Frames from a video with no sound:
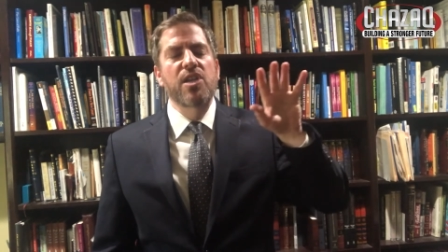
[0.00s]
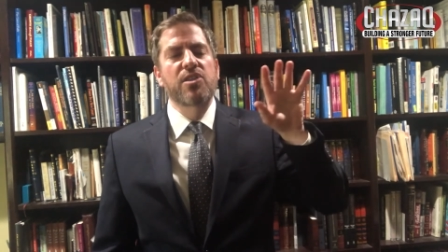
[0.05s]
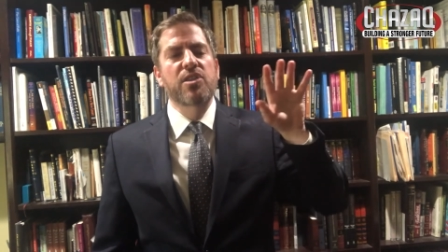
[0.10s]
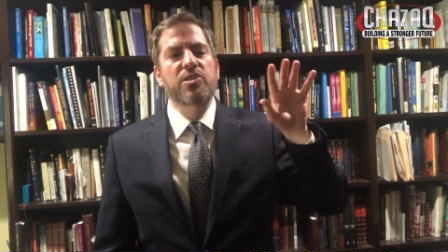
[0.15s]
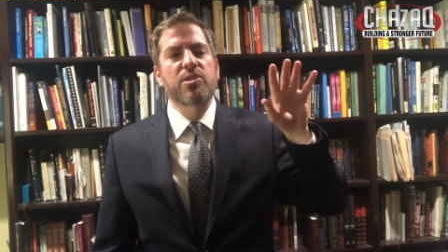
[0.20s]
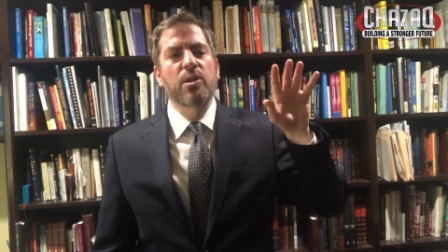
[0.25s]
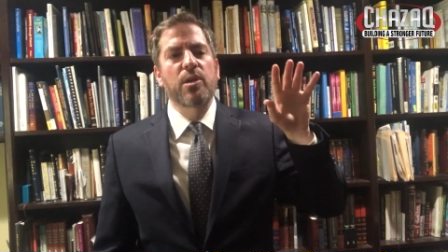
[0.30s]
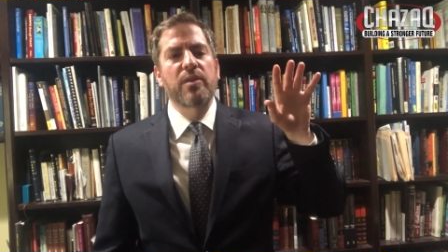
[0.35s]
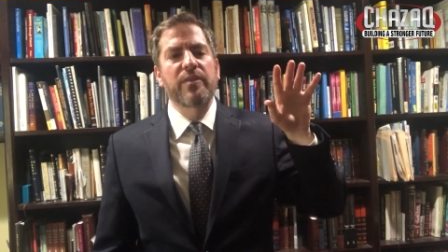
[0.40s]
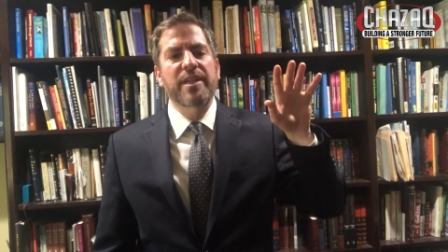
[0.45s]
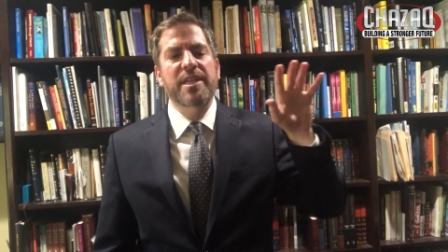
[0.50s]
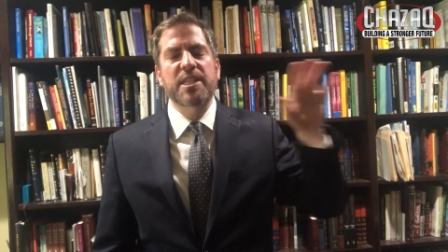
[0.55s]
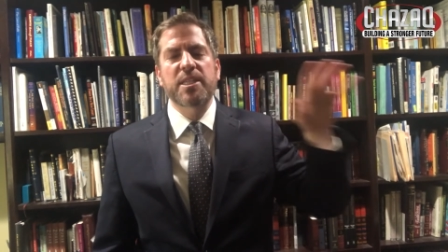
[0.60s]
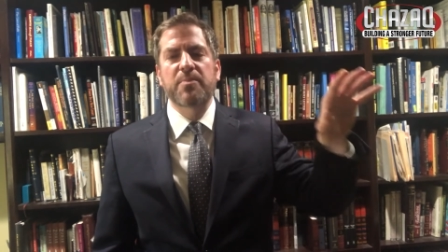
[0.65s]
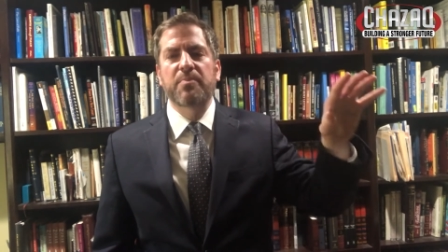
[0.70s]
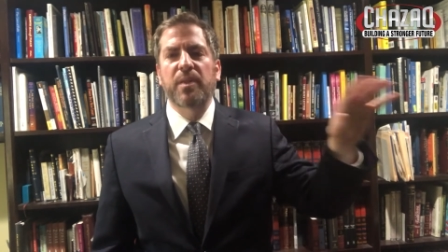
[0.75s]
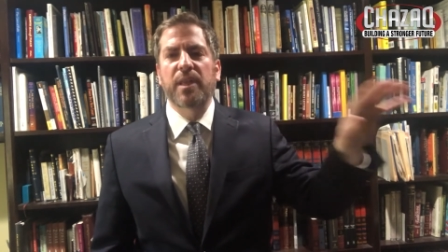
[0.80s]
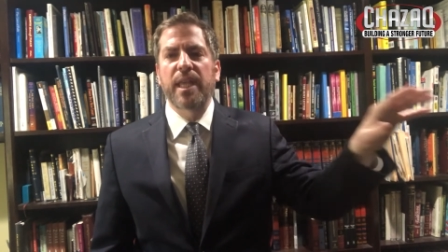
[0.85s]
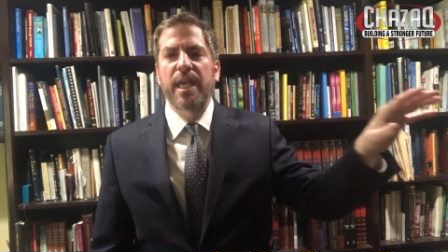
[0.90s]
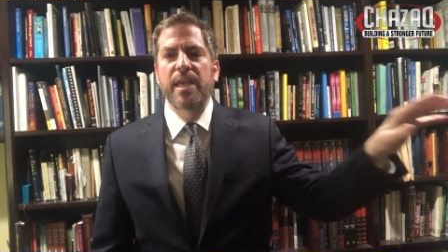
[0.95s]
to sort of
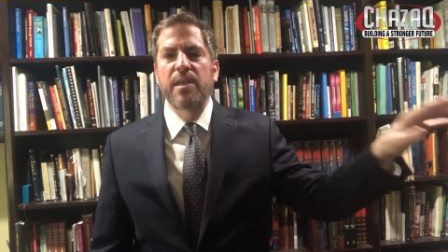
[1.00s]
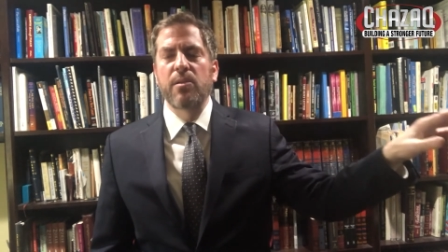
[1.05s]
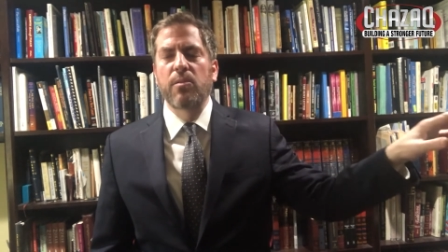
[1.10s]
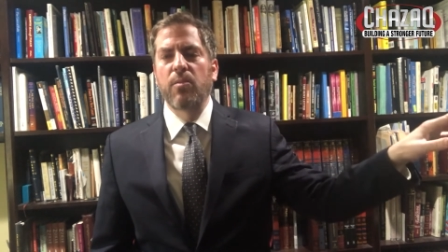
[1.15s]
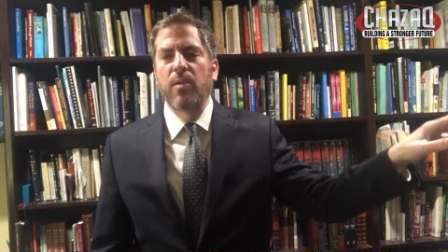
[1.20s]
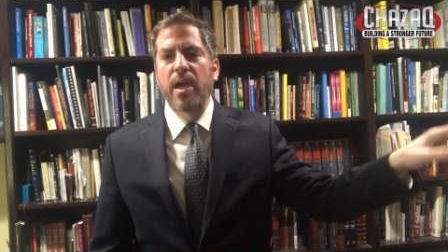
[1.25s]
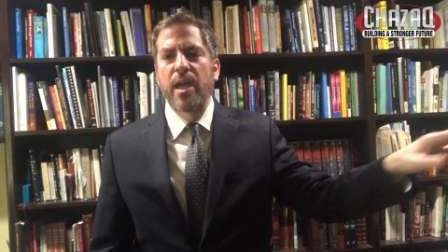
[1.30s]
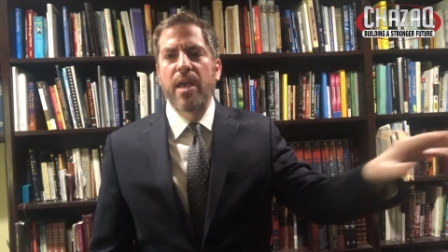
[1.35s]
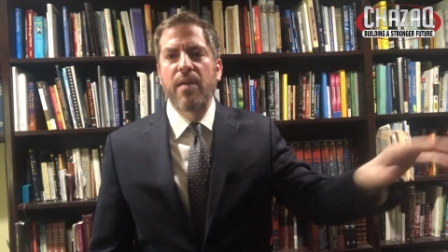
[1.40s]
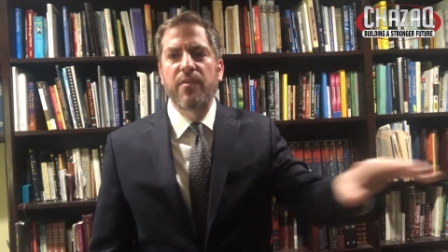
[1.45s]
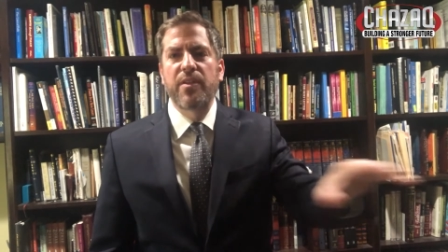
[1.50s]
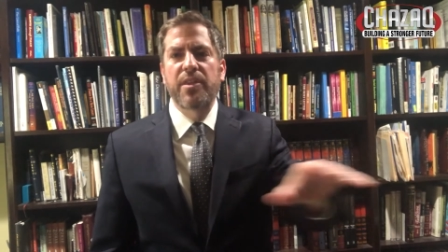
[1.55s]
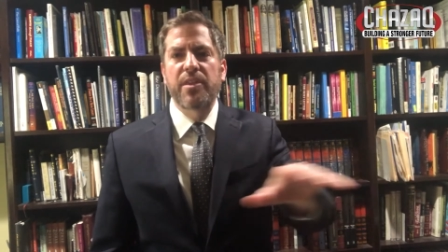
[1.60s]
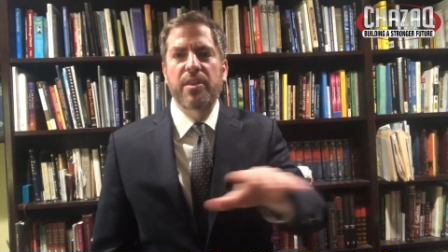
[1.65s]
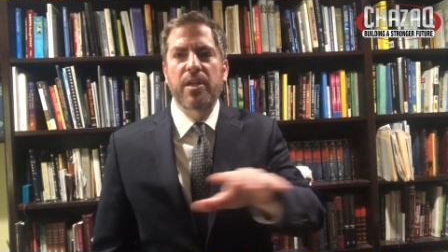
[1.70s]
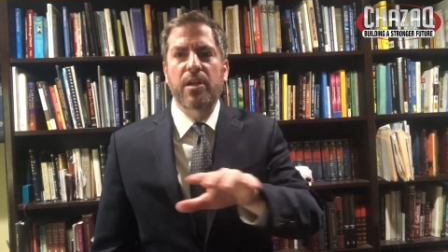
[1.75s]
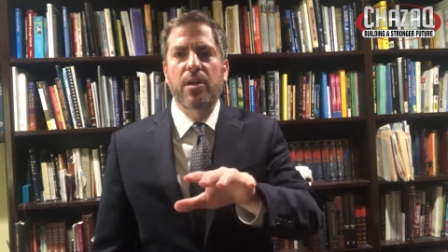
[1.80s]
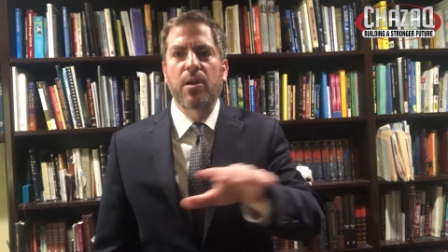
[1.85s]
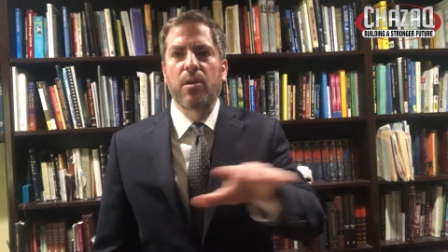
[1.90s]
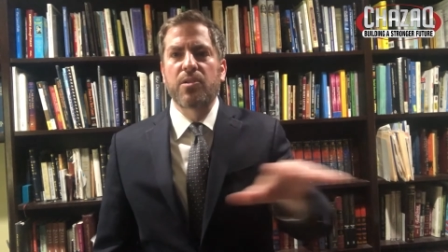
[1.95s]
explain away
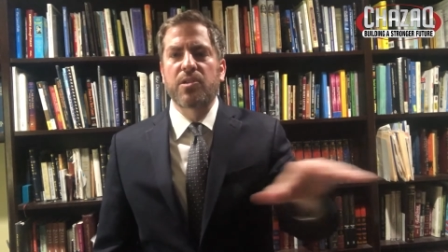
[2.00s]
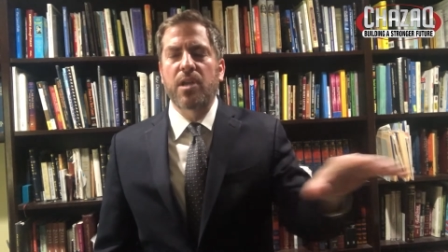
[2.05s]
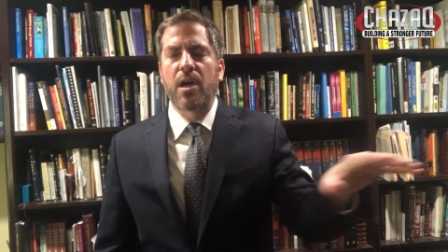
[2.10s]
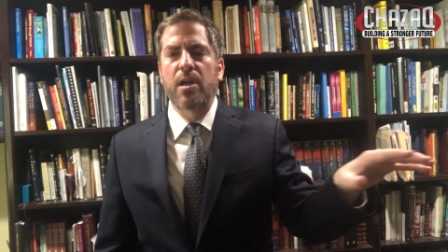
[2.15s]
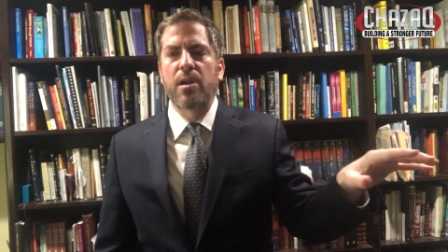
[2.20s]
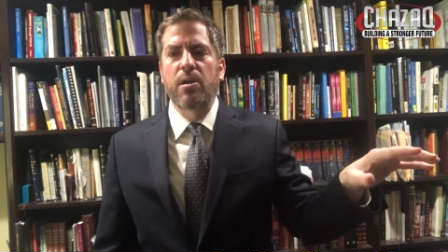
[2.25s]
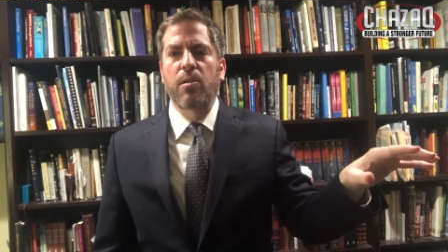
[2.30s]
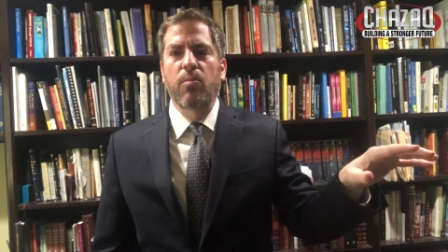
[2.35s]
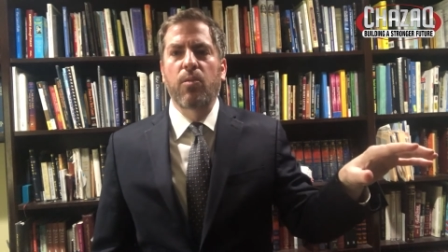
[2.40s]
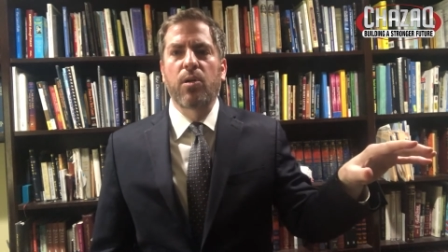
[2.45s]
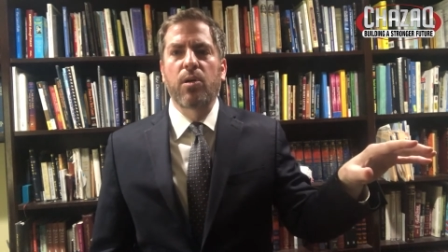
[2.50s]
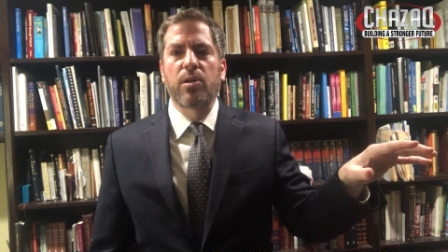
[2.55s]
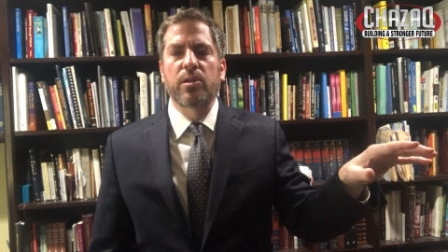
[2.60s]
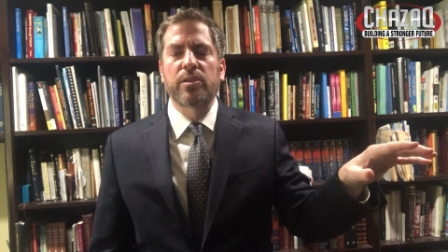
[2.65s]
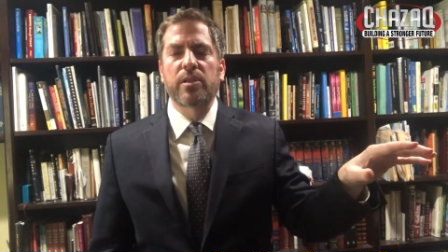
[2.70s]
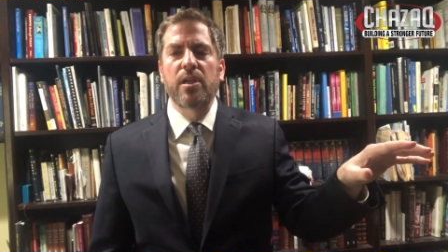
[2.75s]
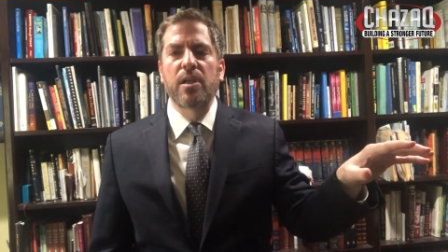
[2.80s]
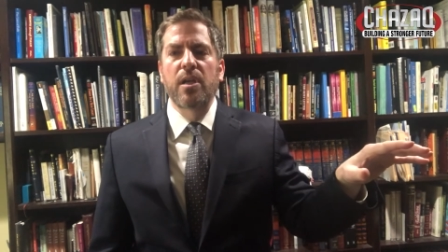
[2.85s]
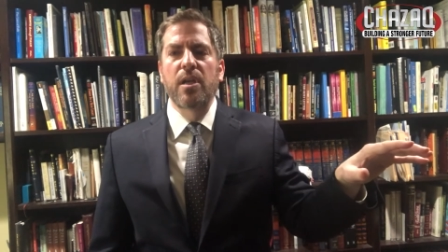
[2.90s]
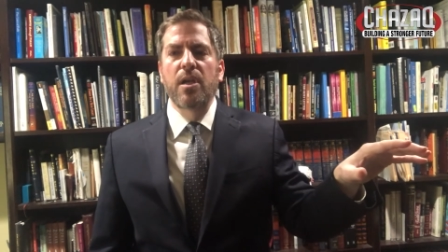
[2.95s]
everything that goes on in our
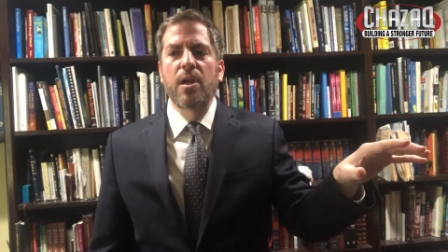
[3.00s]
world,